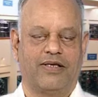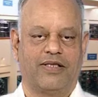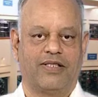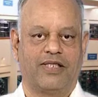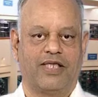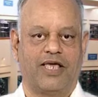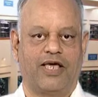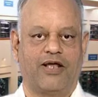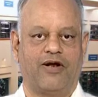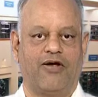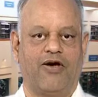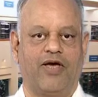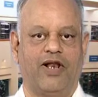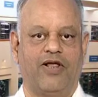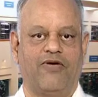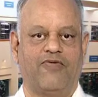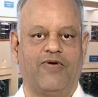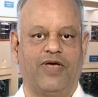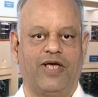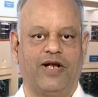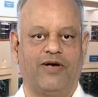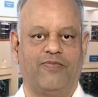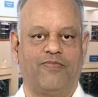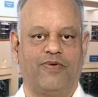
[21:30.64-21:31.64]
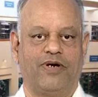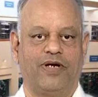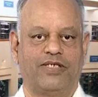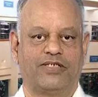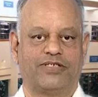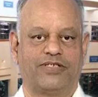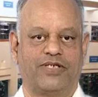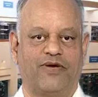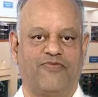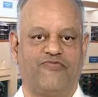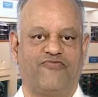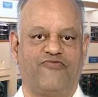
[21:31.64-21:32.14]
They are all available in
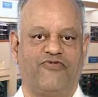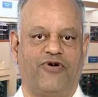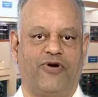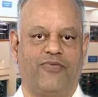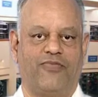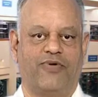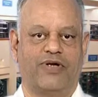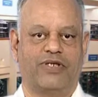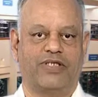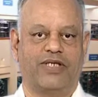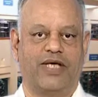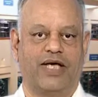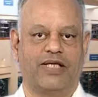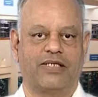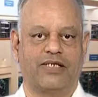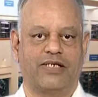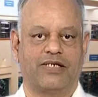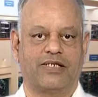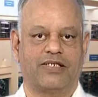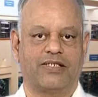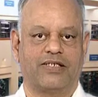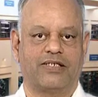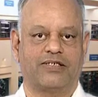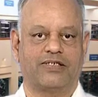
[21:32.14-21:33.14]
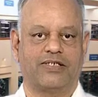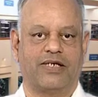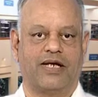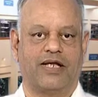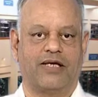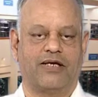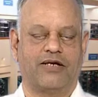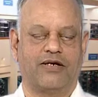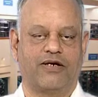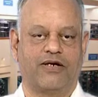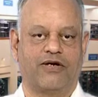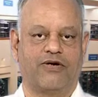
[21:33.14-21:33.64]
some form or the other in this
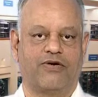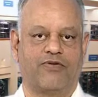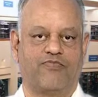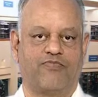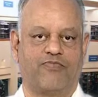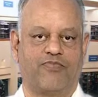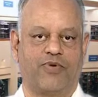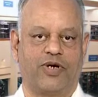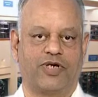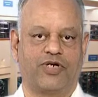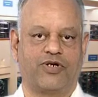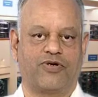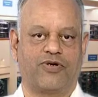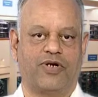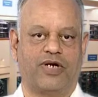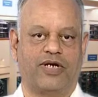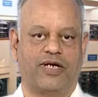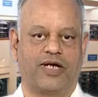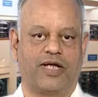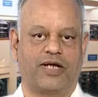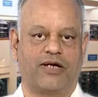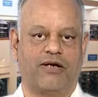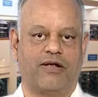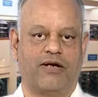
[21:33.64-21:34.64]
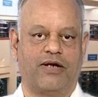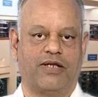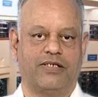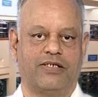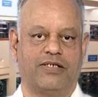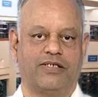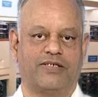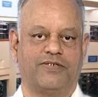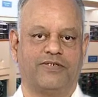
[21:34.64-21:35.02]
particular technology.